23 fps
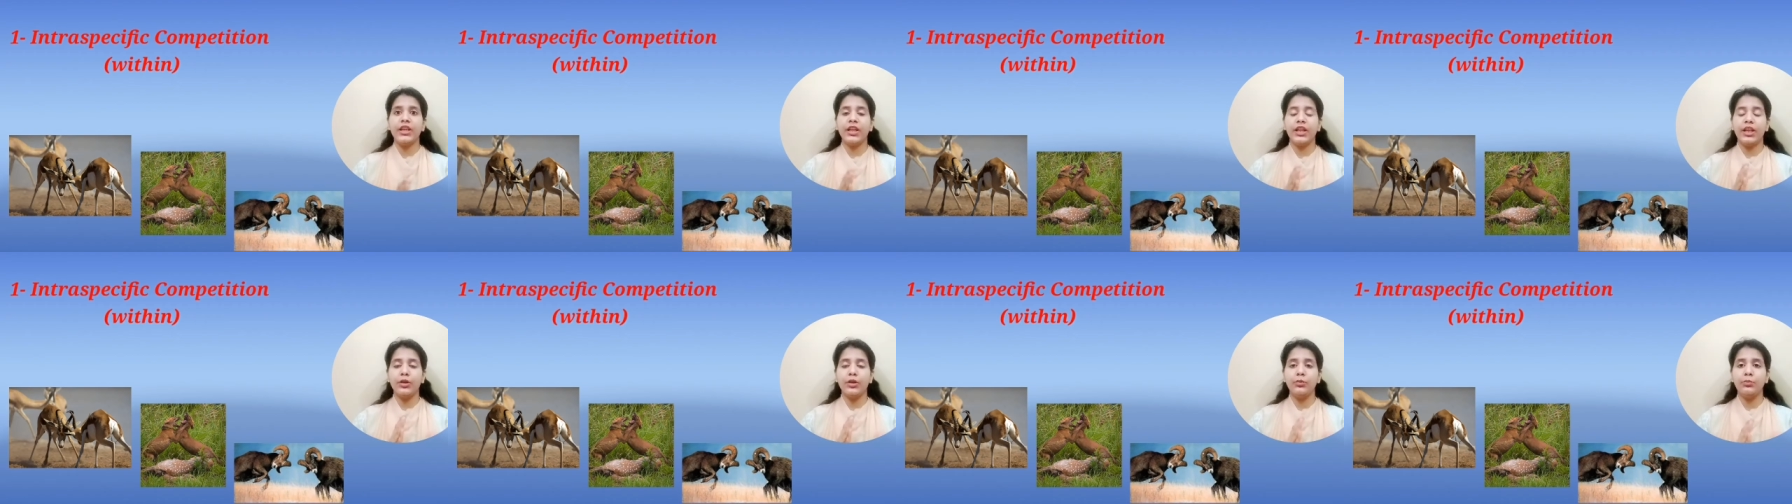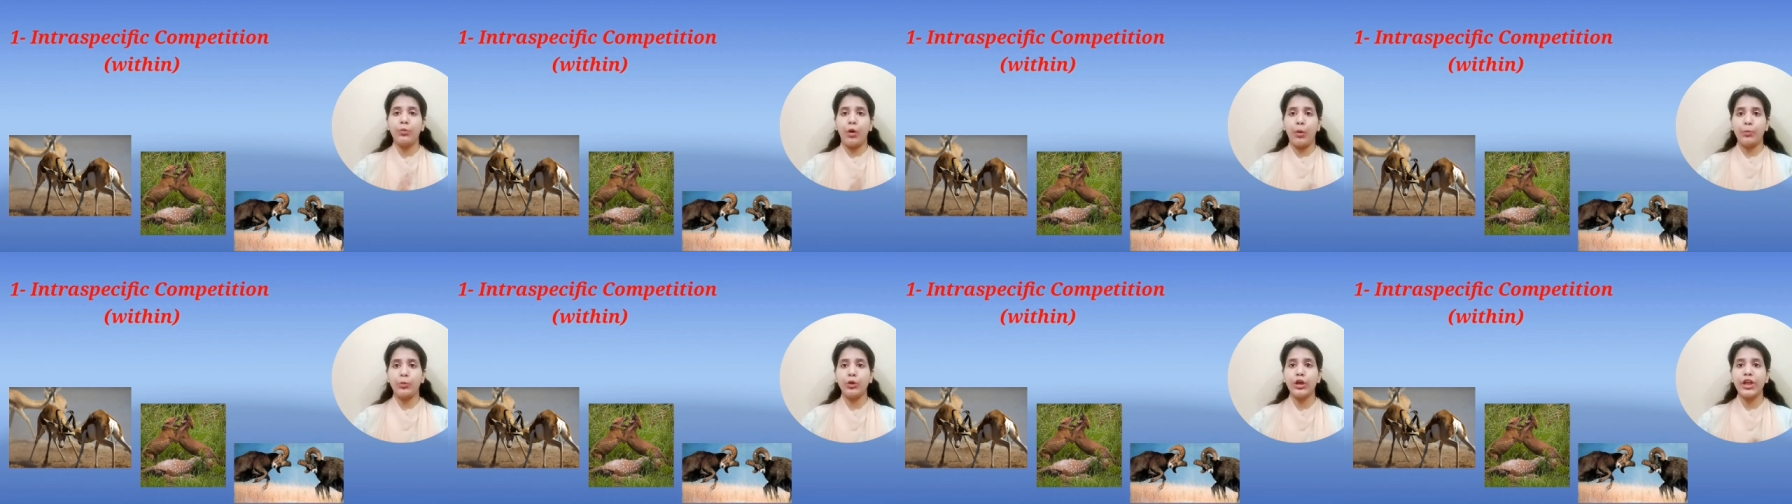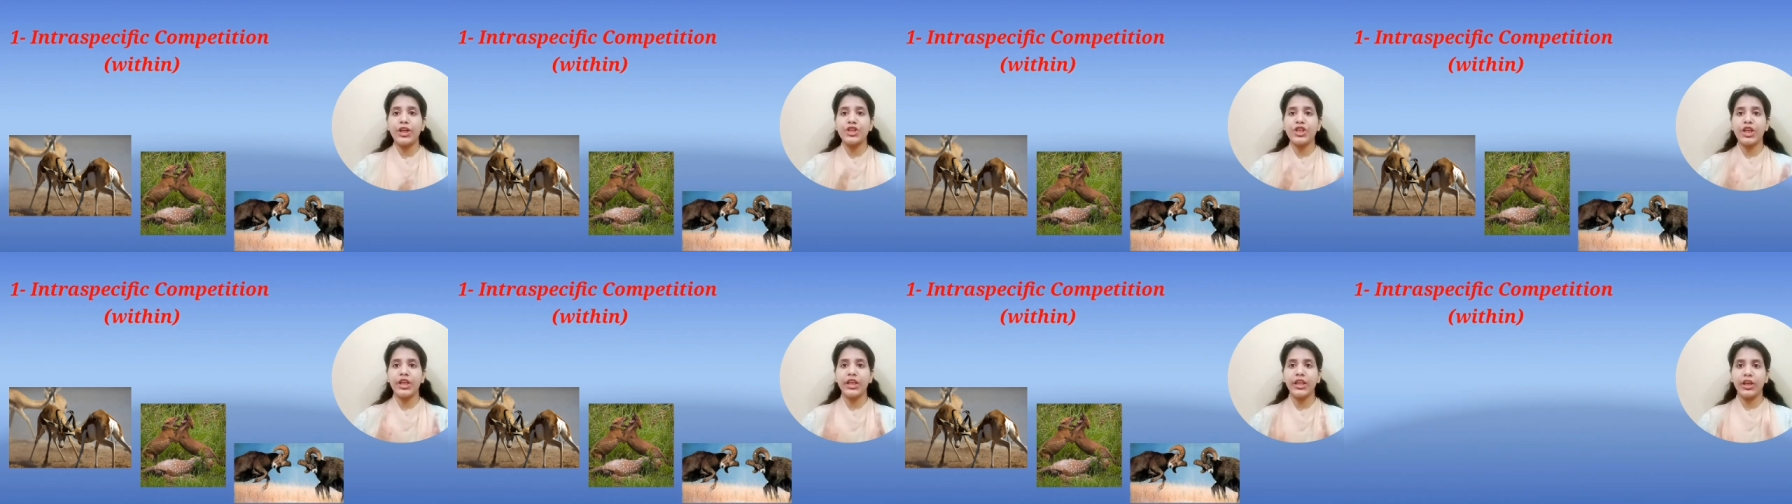in
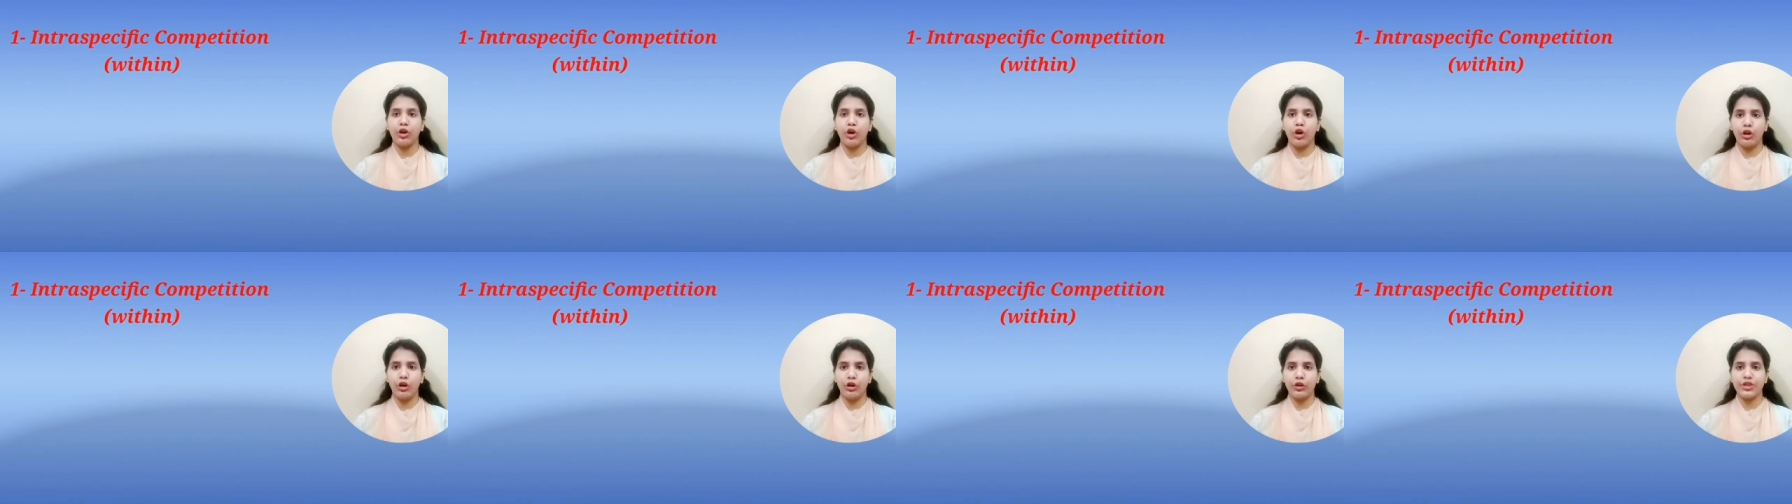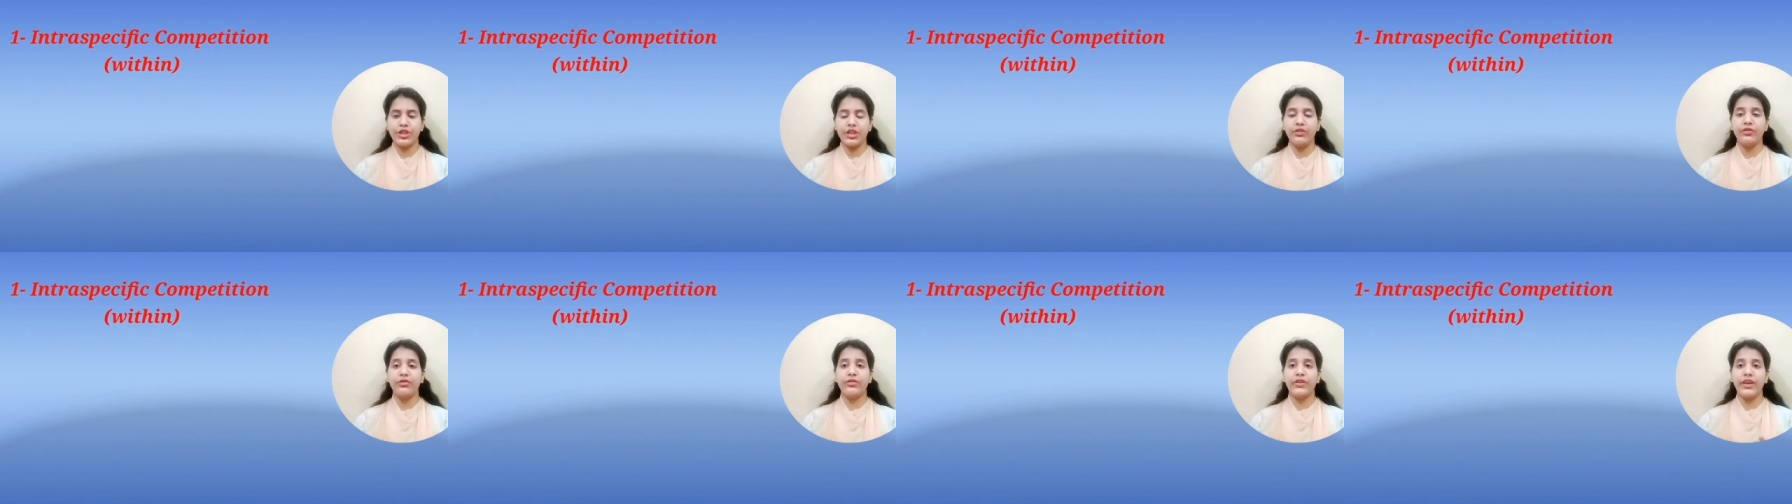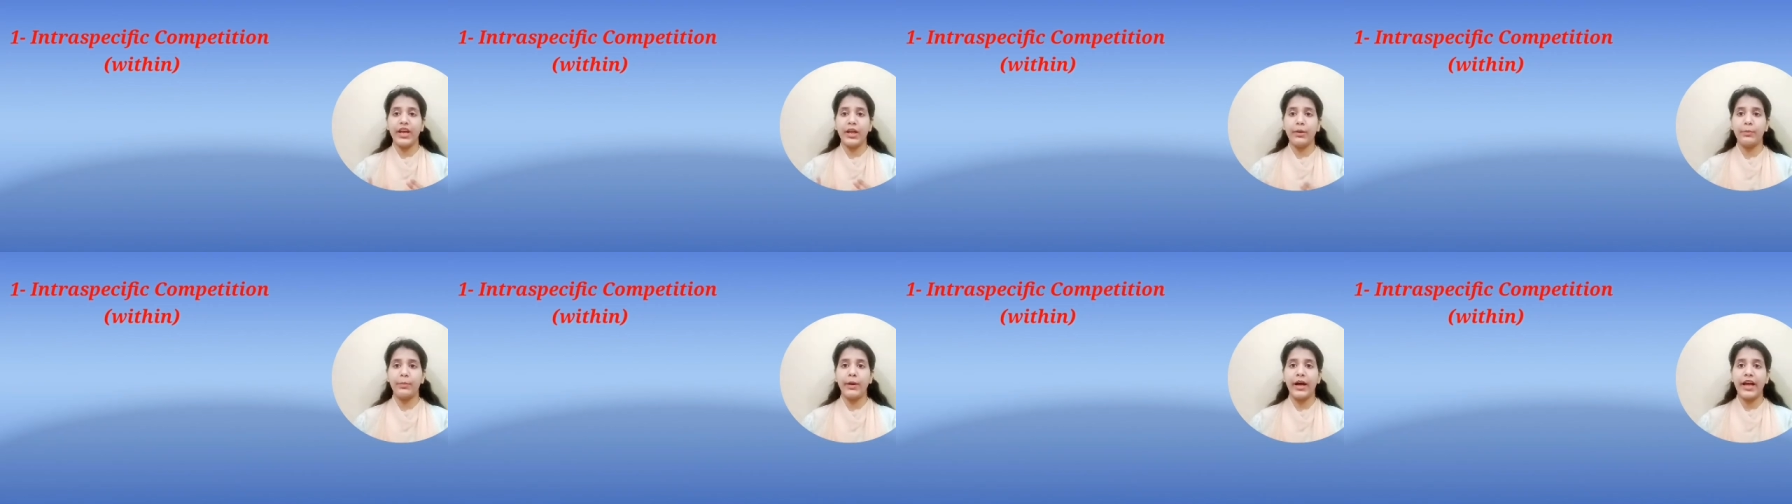population ecology
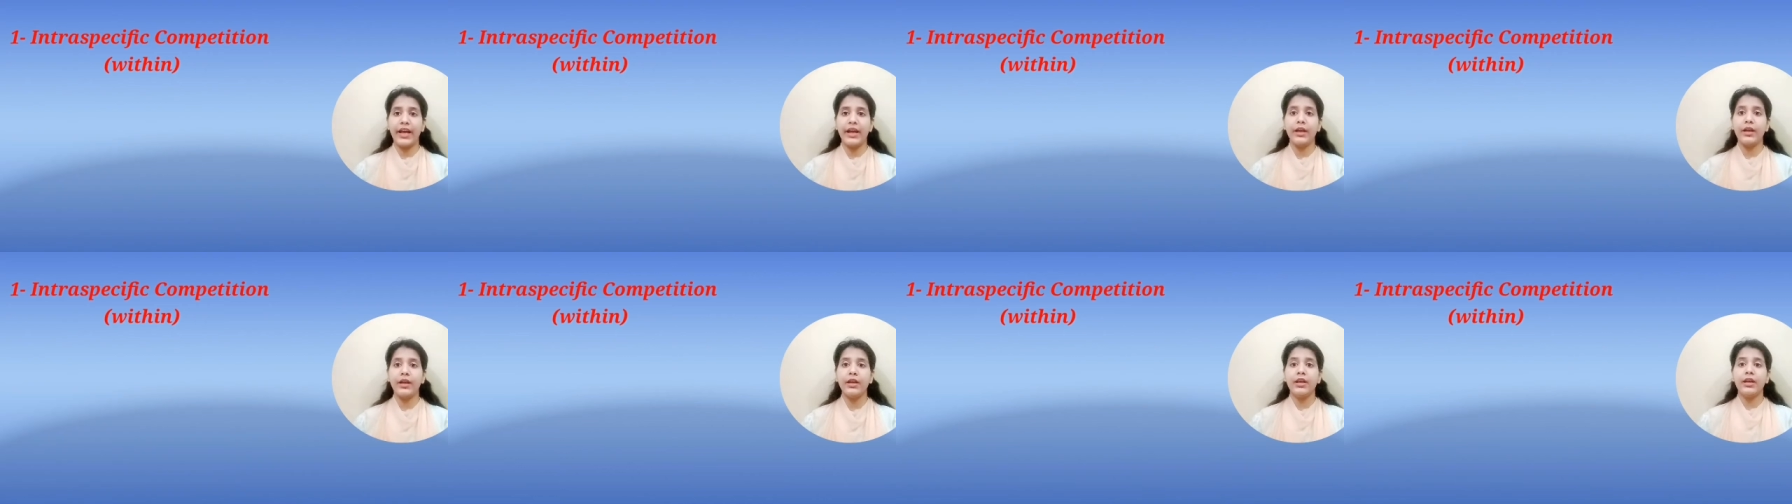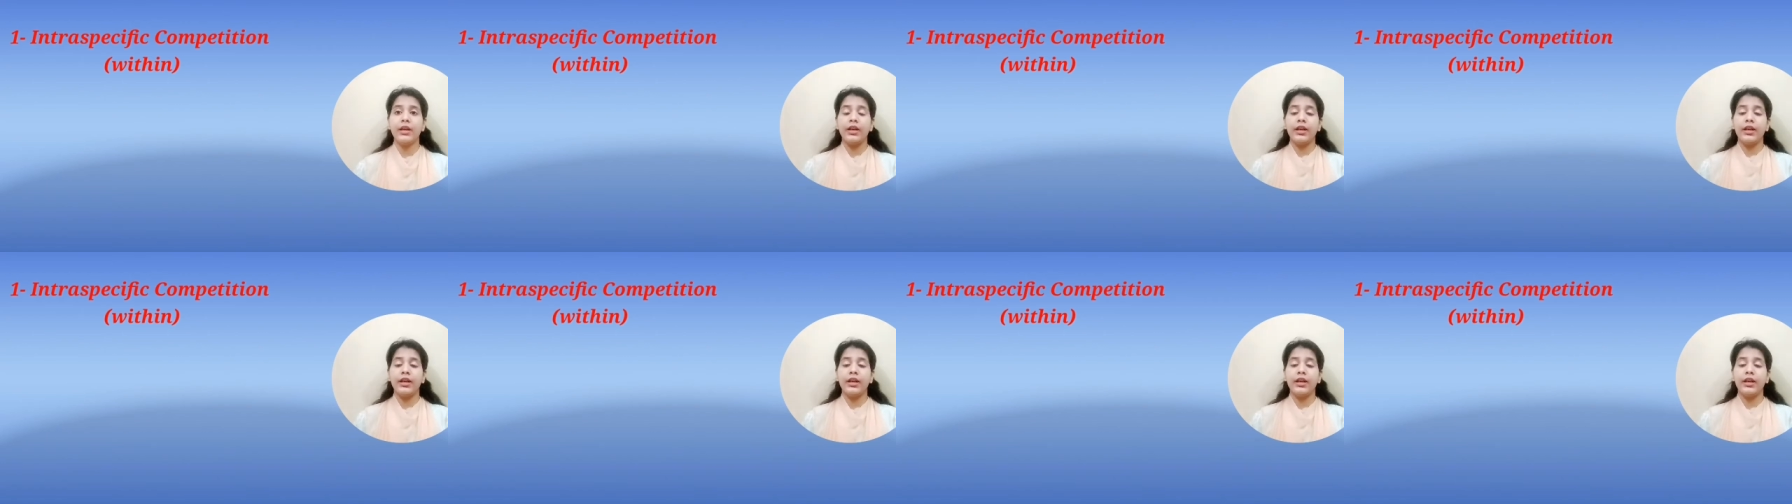whereby